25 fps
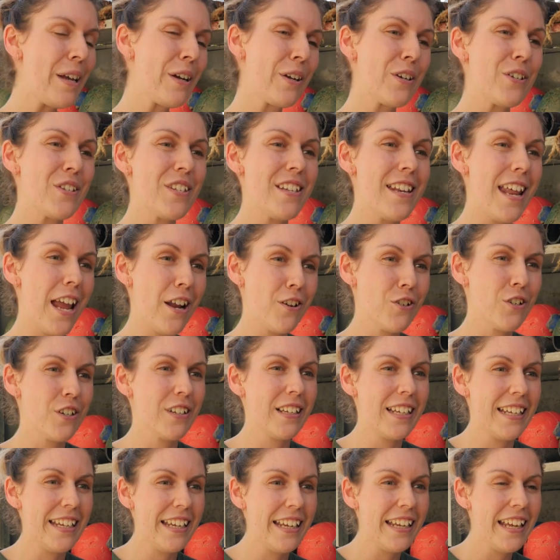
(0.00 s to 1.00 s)
because
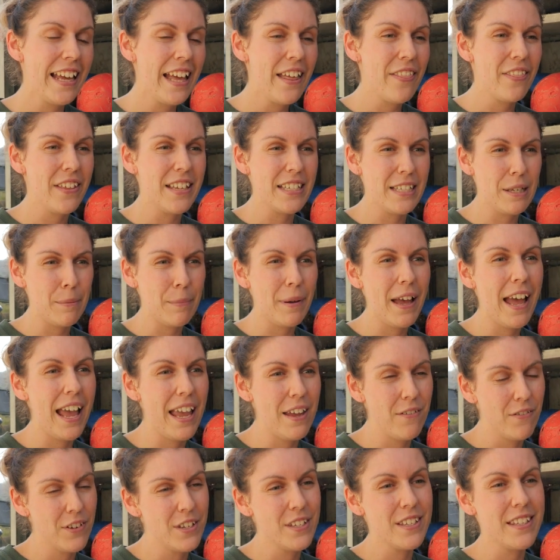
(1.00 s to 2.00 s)
naturally these are
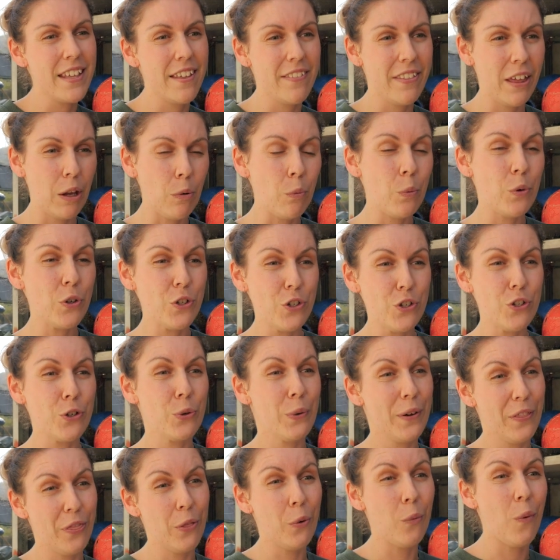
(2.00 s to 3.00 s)
behaviours that they would
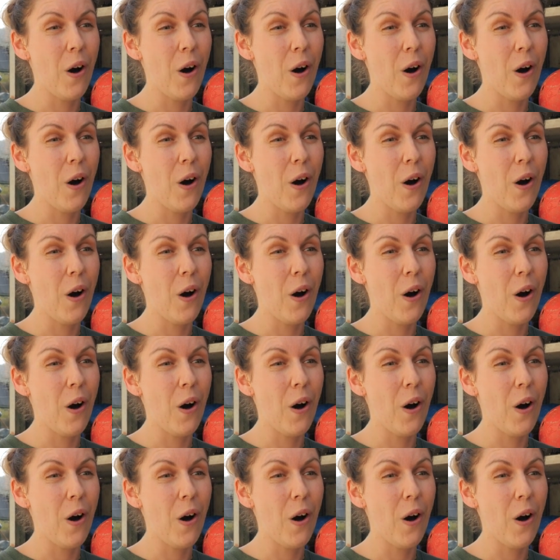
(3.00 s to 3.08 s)
do in the